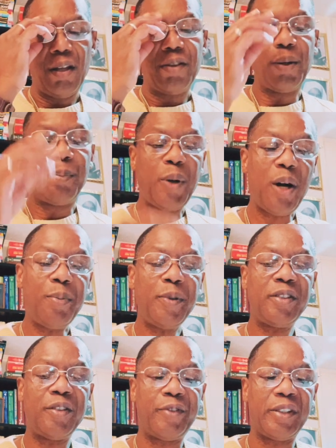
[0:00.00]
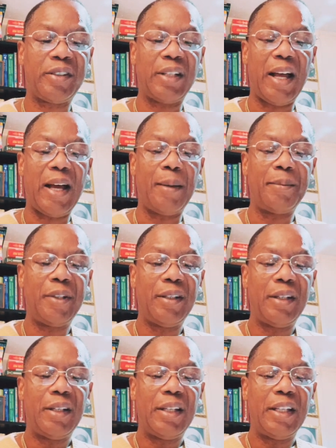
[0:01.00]
The purpose of Islam
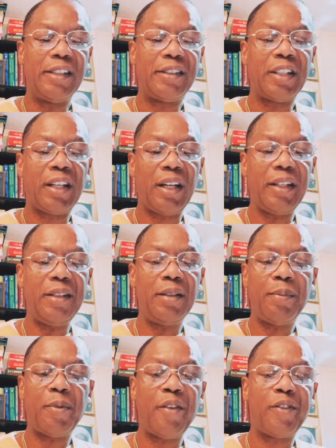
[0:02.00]
is the cleanup of